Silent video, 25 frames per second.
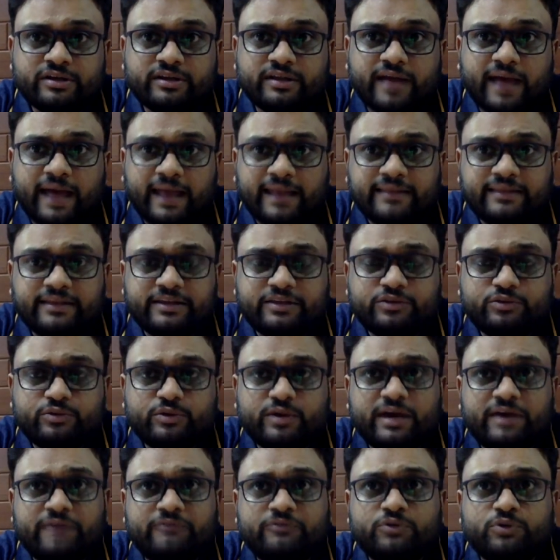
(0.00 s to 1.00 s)
And then you
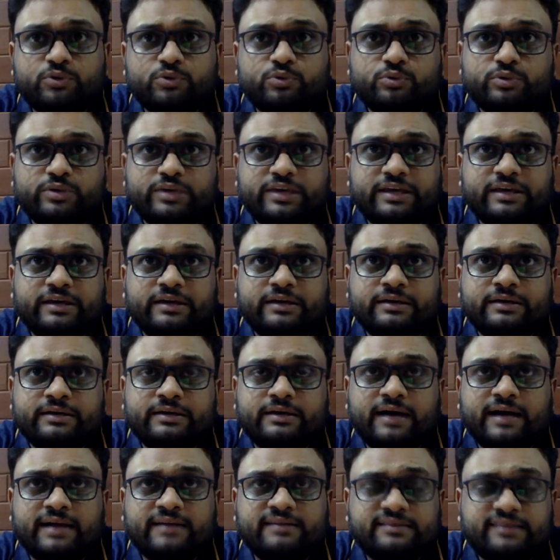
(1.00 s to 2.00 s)
have to
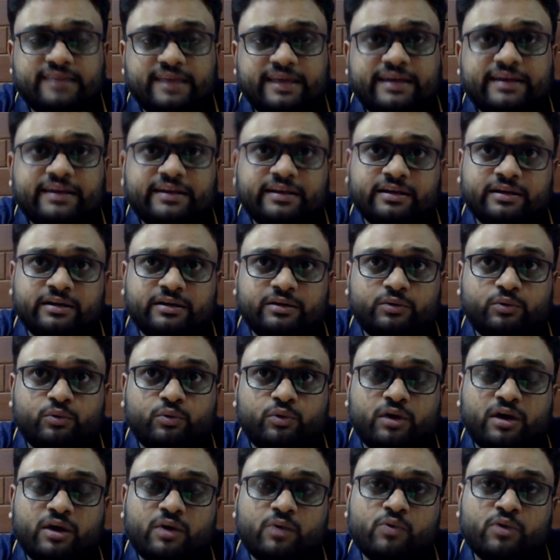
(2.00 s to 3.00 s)
assign
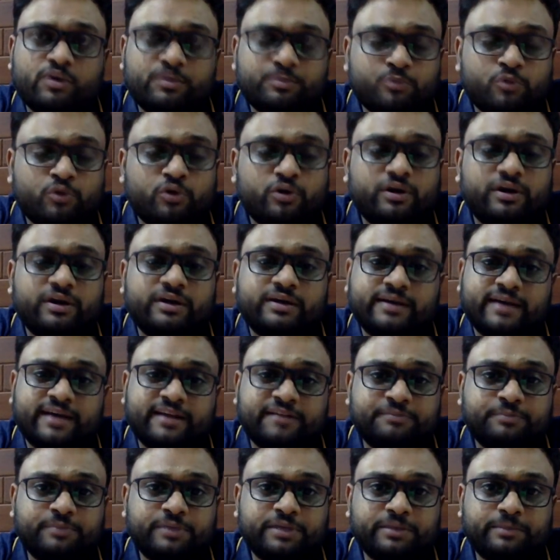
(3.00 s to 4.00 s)
one more
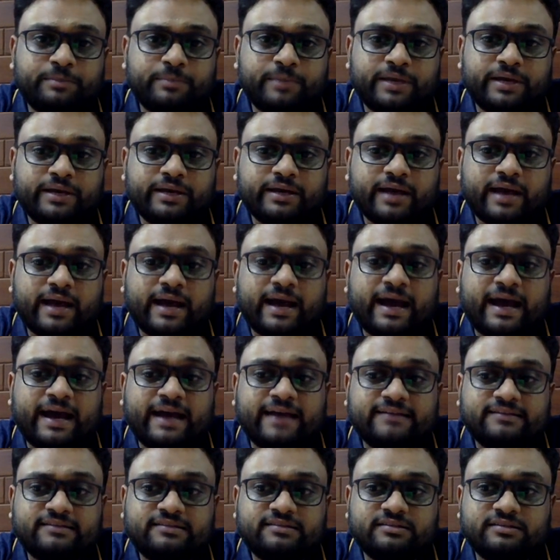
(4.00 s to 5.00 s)
Raspberry Pi
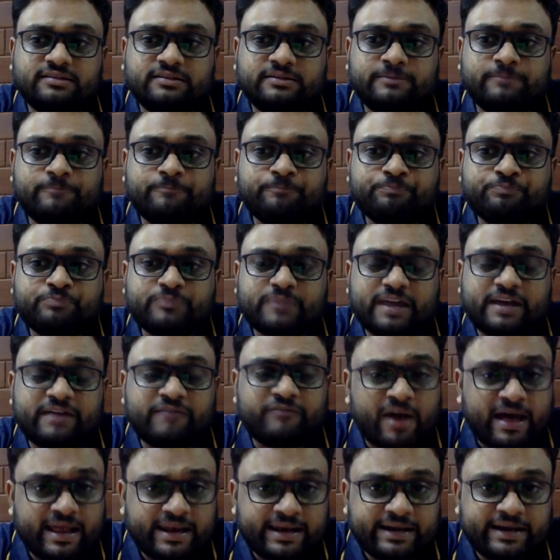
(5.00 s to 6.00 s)
as a
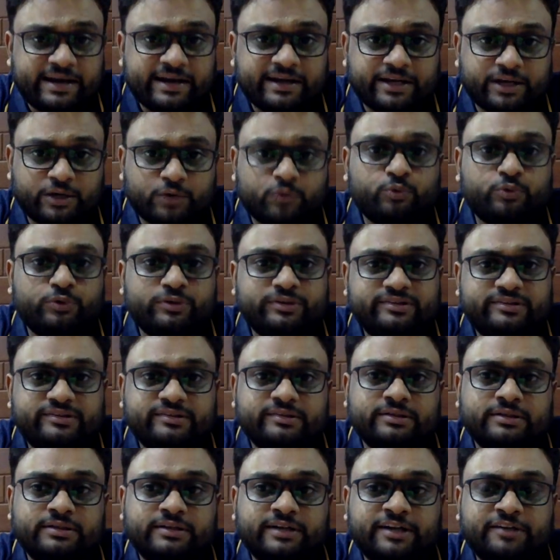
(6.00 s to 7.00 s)
validator who is
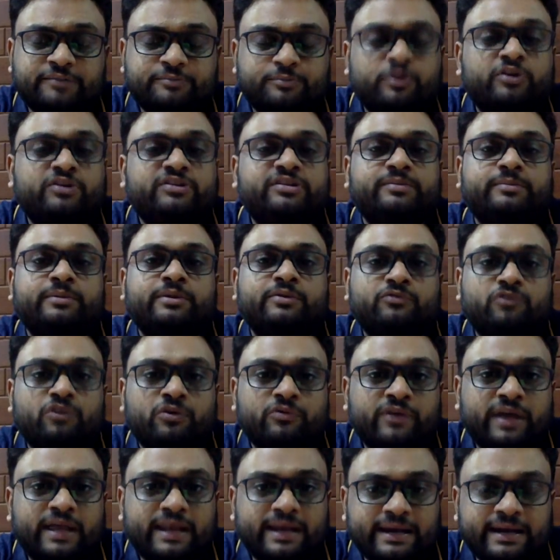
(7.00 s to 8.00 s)
responsible for
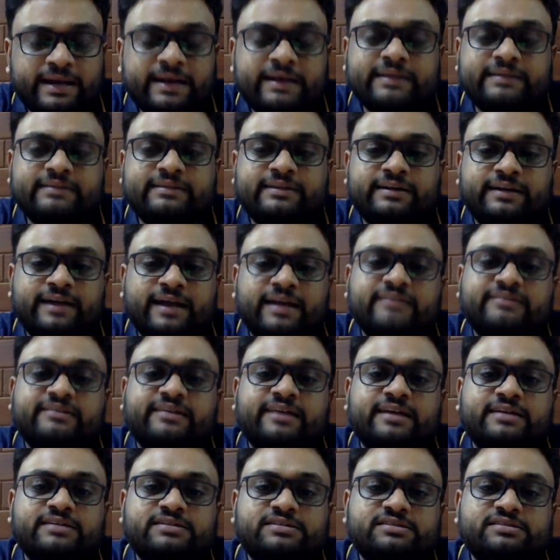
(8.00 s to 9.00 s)
validating the
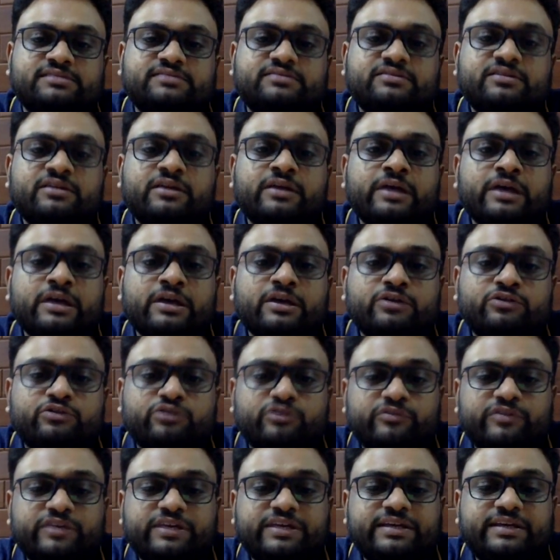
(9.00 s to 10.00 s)
transactions. So
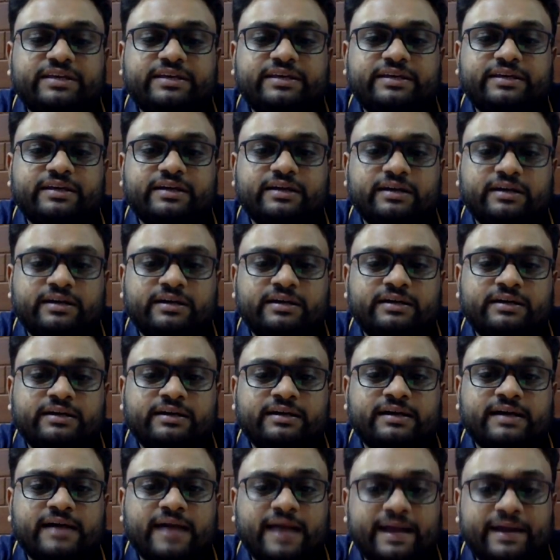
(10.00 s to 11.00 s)
we
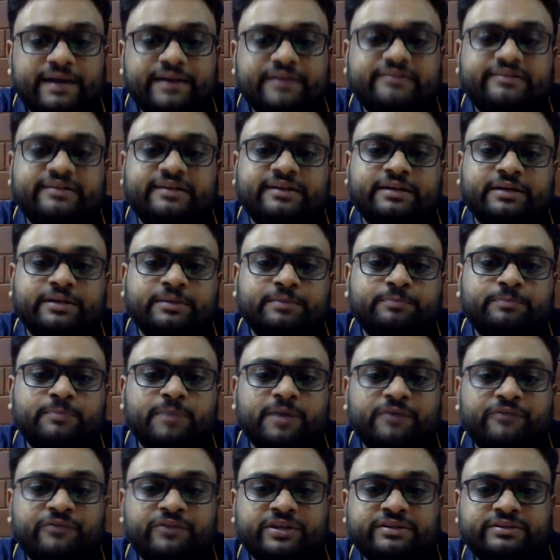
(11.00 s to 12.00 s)
had a setup
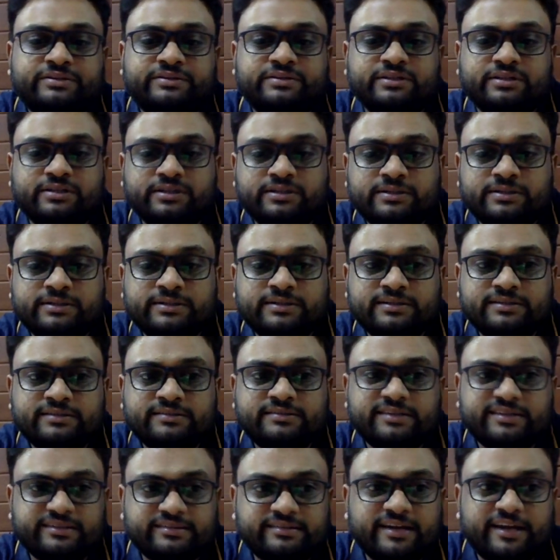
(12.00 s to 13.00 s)
with
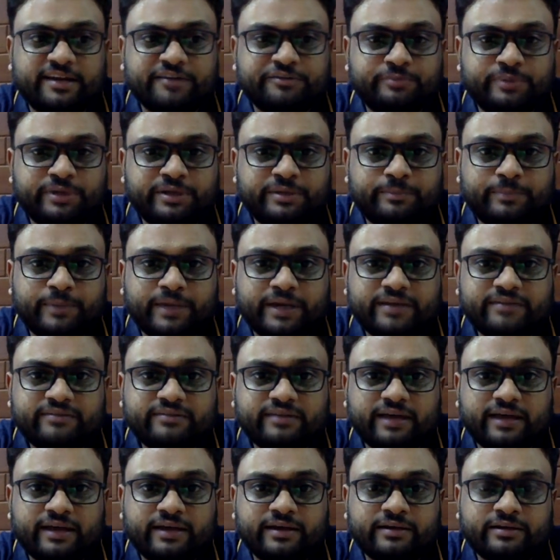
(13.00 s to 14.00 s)
six Raspberry Pis,
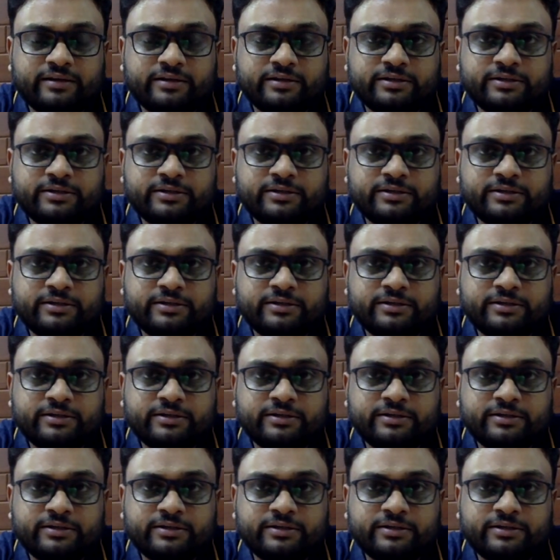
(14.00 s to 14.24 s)
and